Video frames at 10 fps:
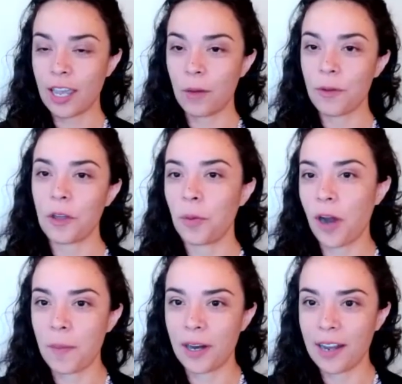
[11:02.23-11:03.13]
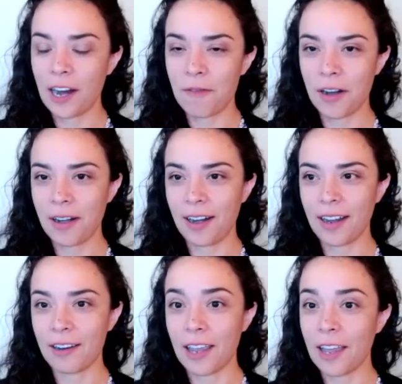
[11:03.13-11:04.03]
in with their primary care
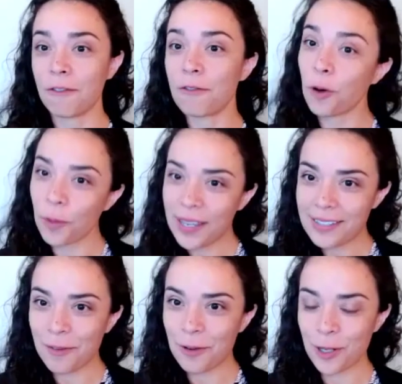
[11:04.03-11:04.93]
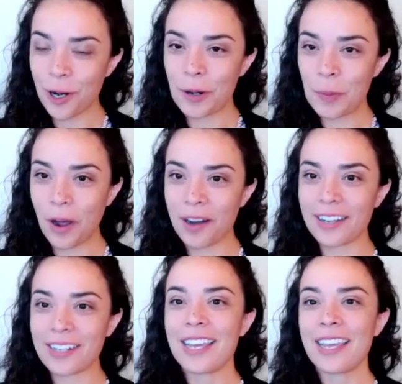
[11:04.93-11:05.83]
veterinarian in 4 weeks after starting a
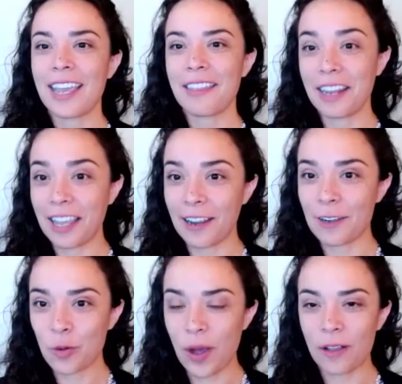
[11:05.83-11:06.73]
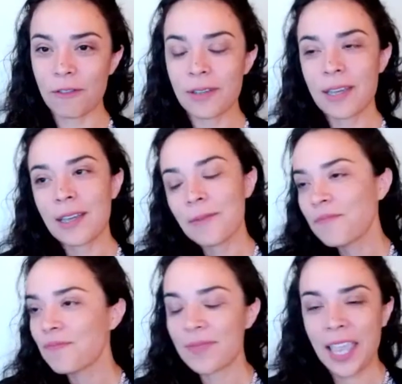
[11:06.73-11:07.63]
product, and then again at 12.
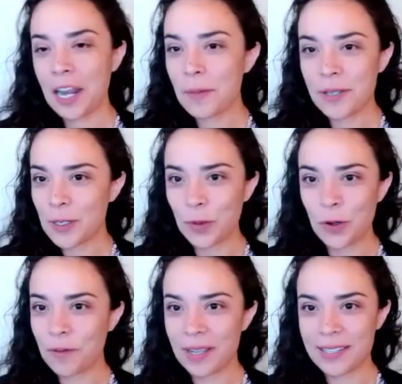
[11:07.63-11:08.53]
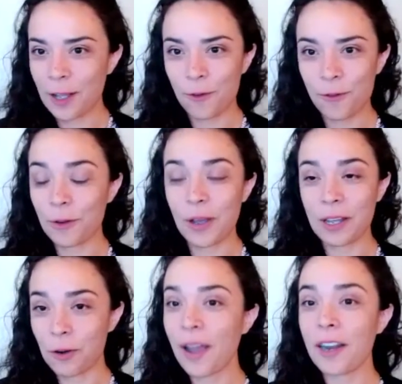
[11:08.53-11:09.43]
Cannabis has proven itself
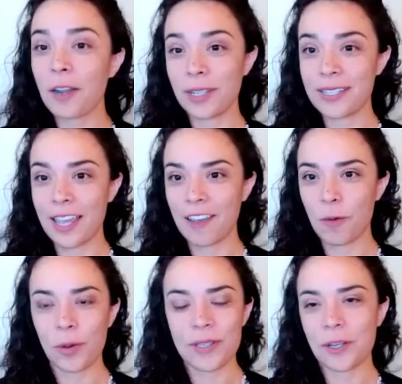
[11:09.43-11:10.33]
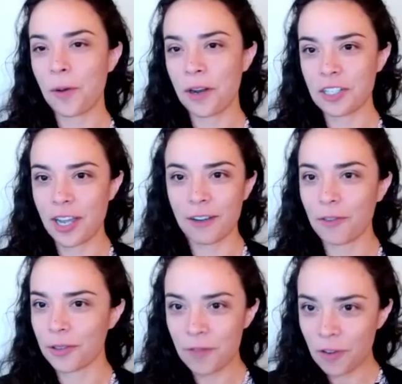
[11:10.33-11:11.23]
incredibly safe, but we still want to check
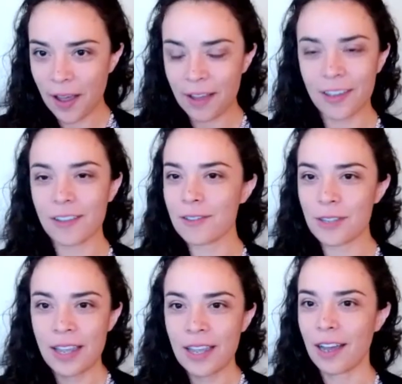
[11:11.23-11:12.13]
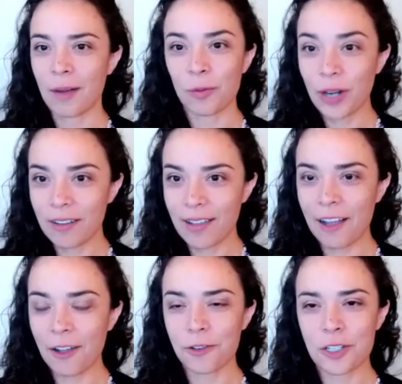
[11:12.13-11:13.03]
for liver values, renal
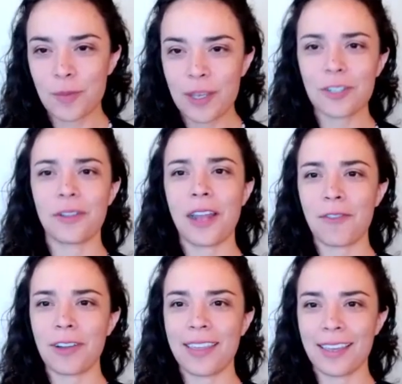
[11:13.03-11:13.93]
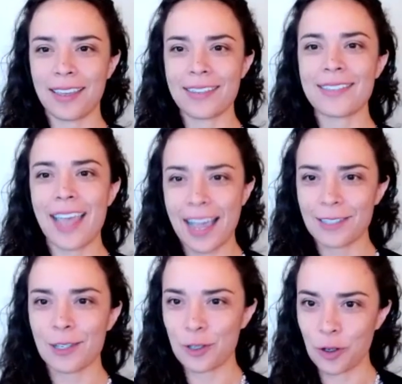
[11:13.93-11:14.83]
health, just make sure that everything is as
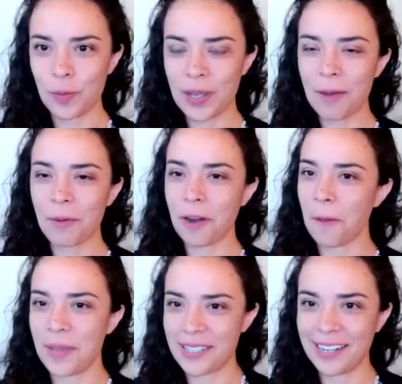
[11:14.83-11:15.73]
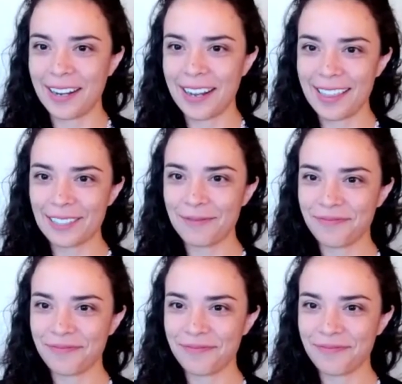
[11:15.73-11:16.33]
it should be and we're not missing anything.